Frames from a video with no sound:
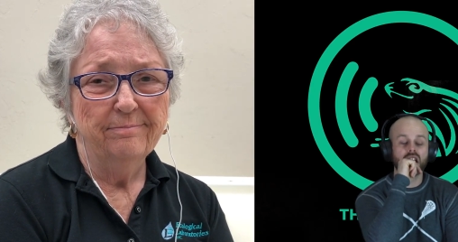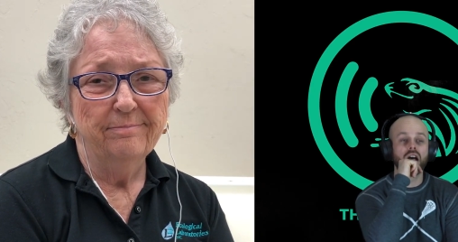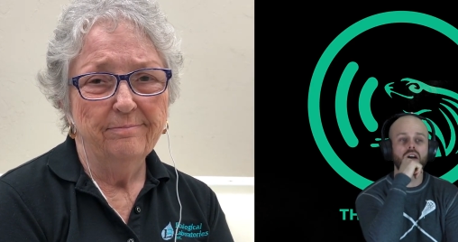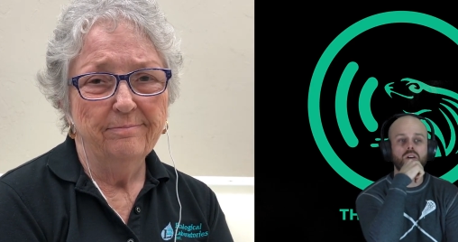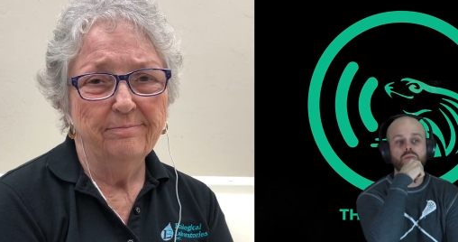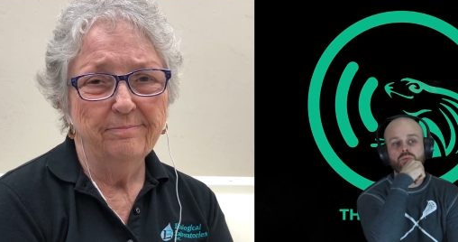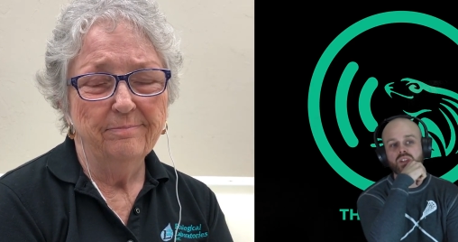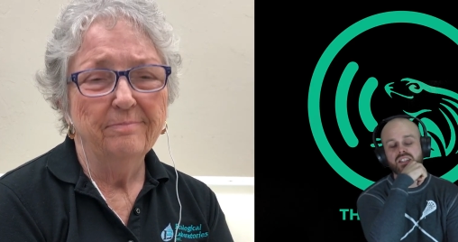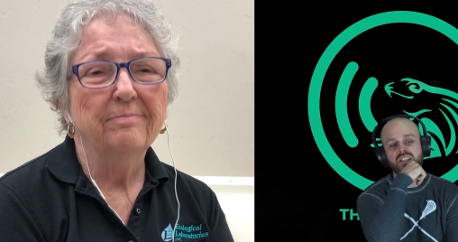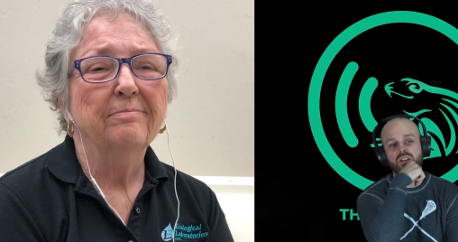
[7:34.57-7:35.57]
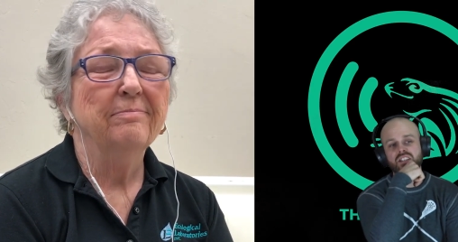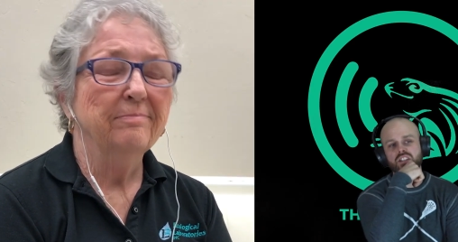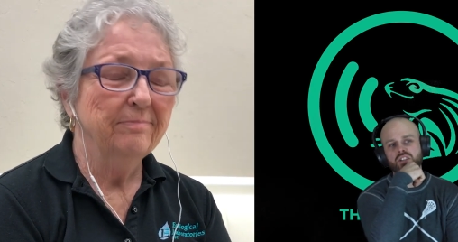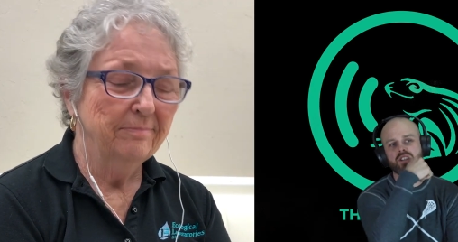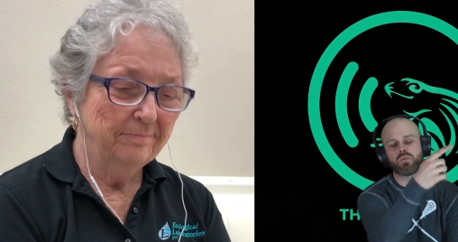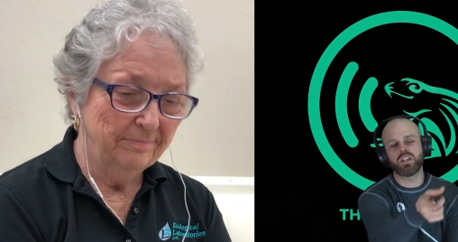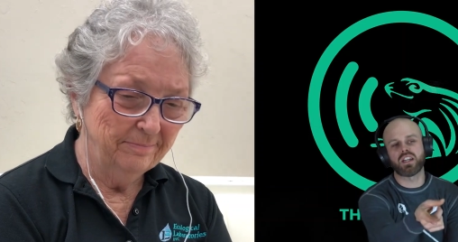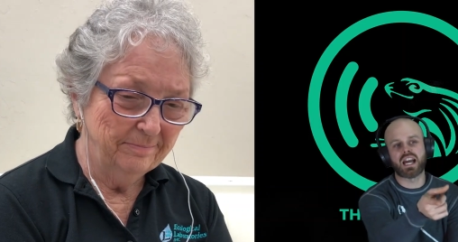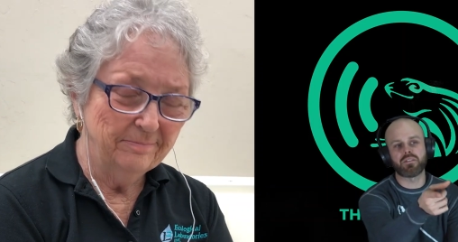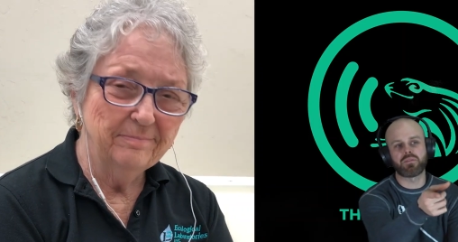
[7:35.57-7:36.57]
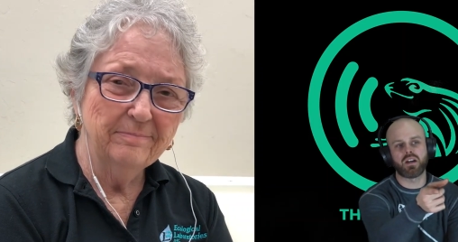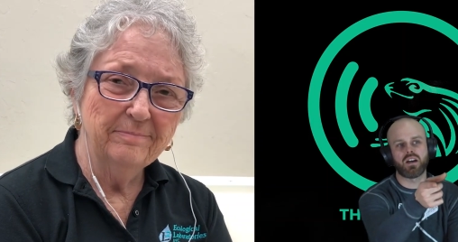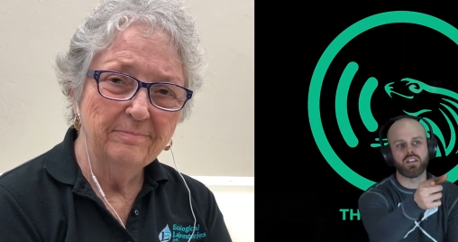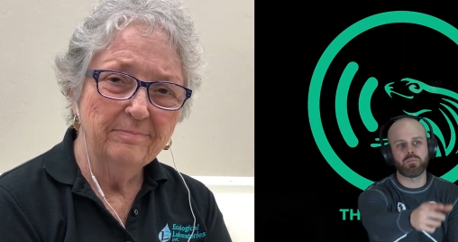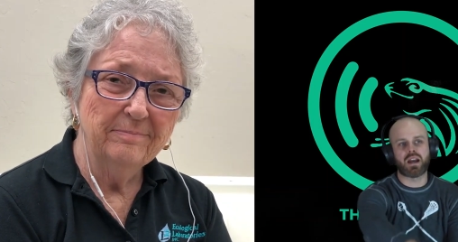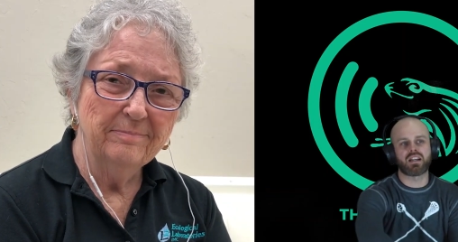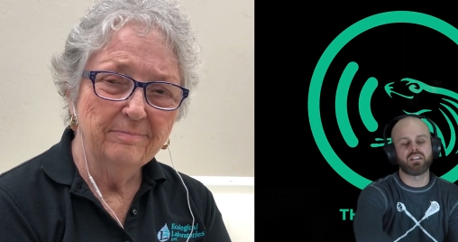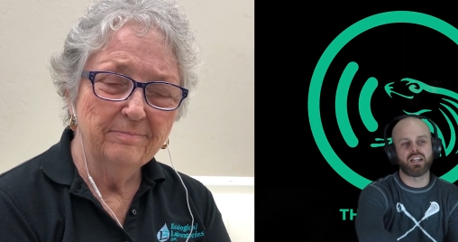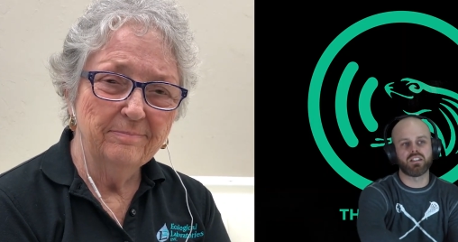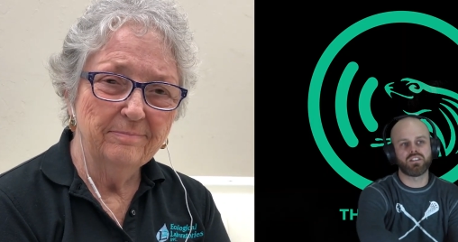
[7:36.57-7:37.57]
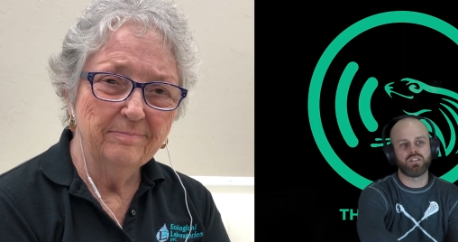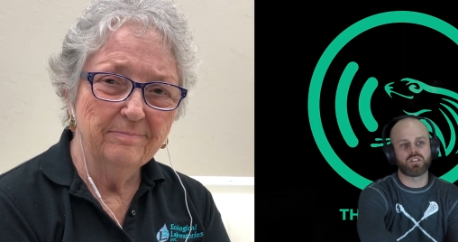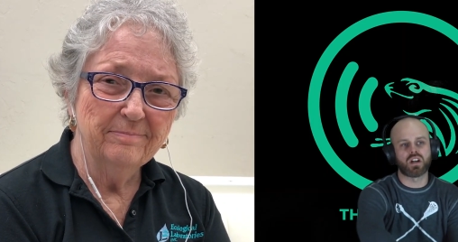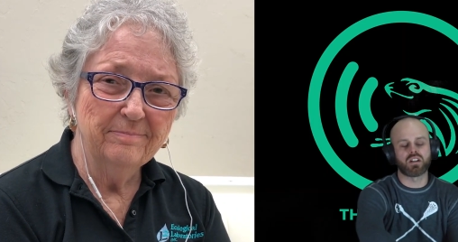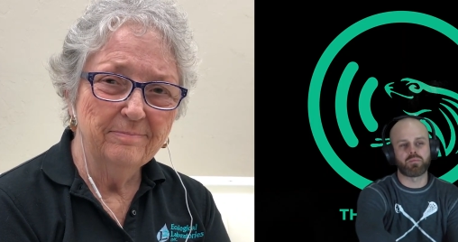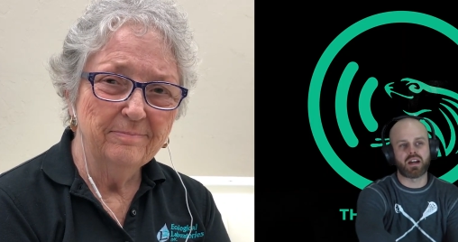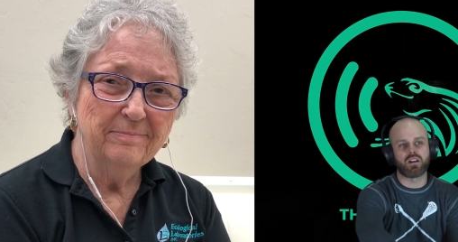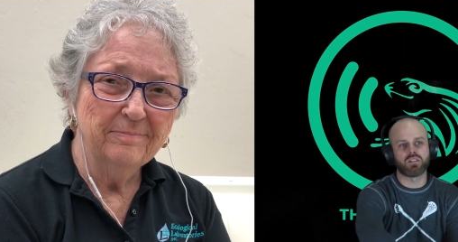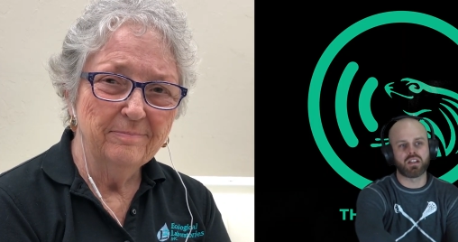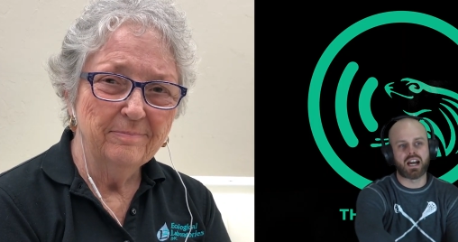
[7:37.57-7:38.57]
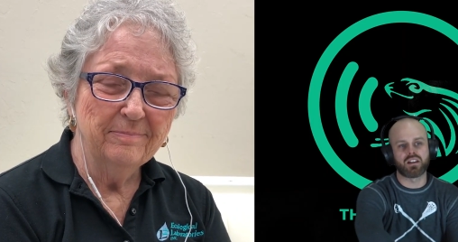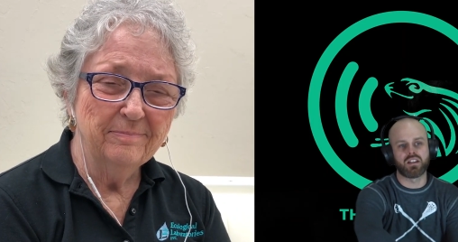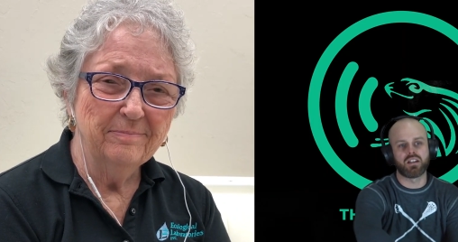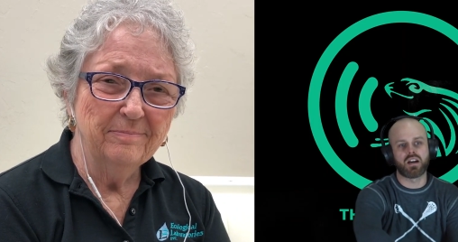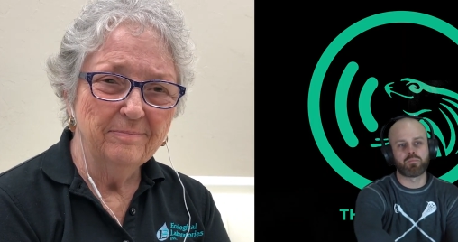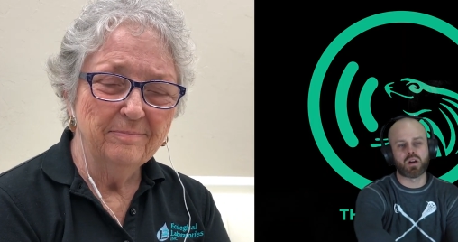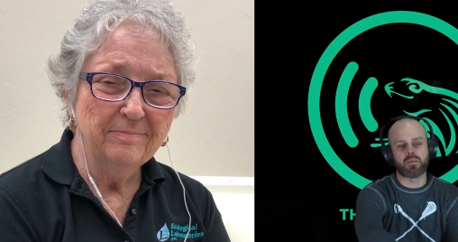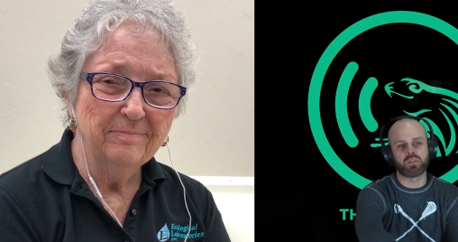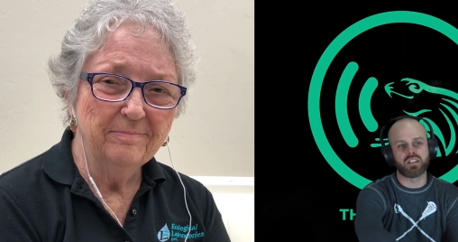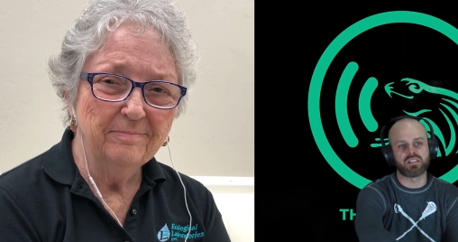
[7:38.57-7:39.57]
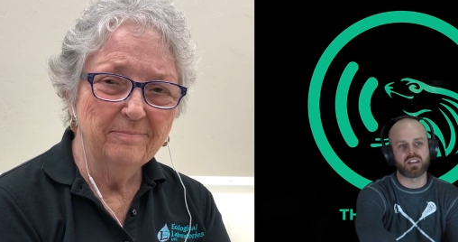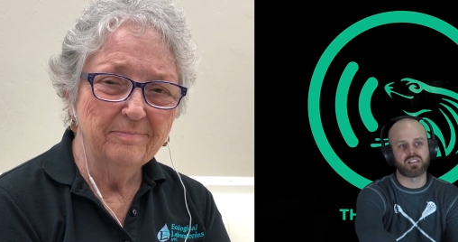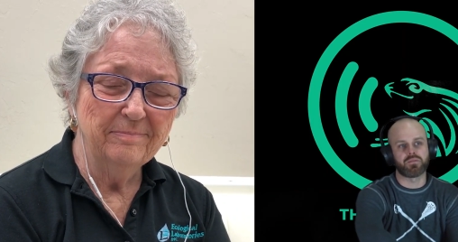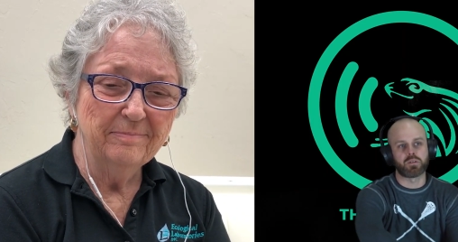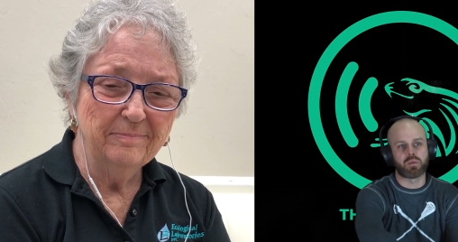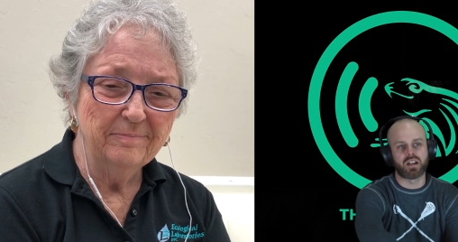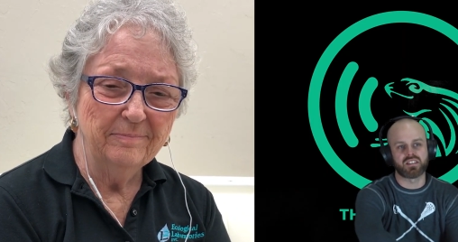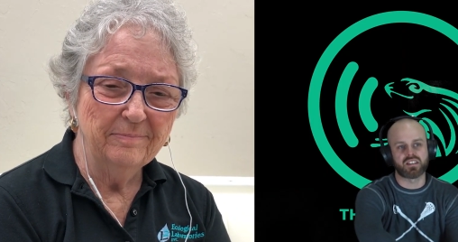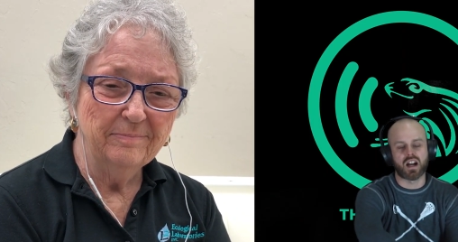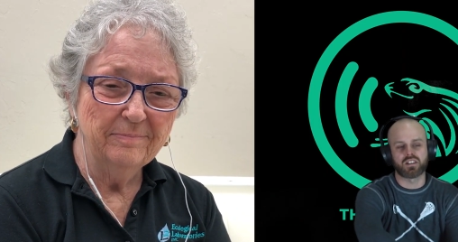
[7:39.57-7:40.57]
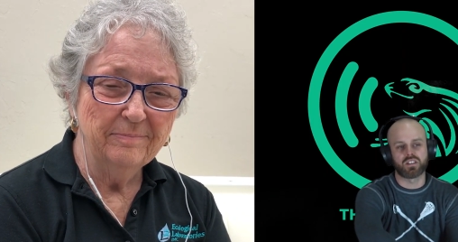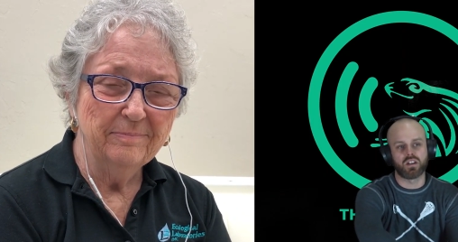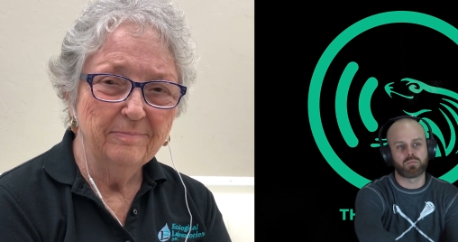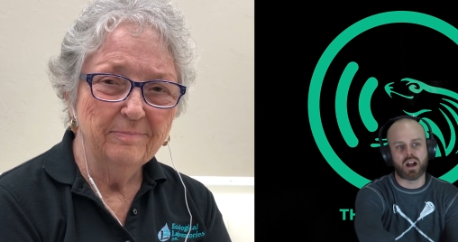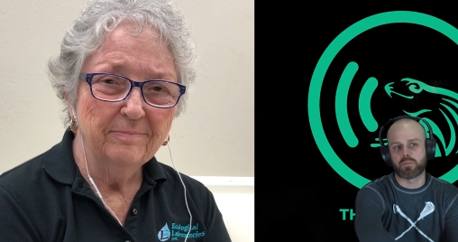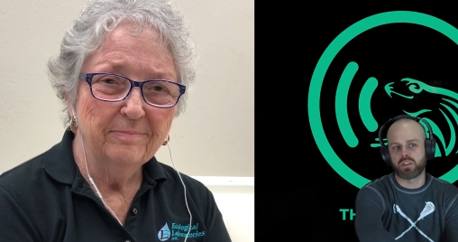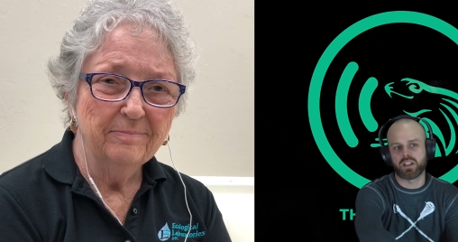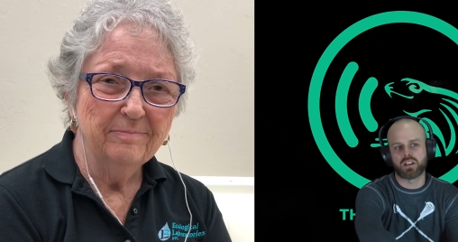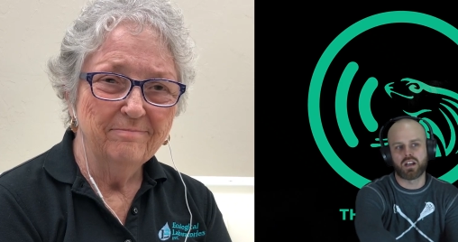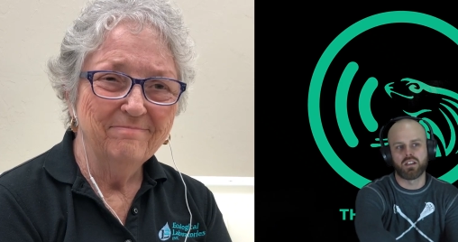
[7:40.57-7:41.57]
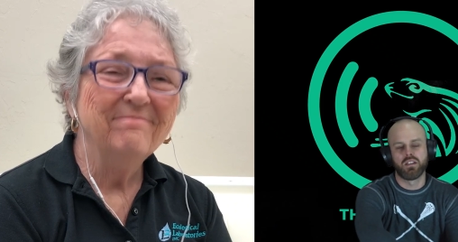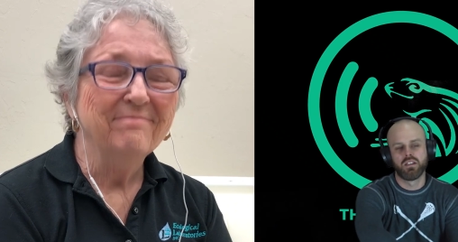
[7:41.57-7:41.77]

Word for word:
Speaker 1: Oh, that's interesting. Do you think we could have uh, you back later to talk about how to uh, properly assess if your pond's stocked properly or not?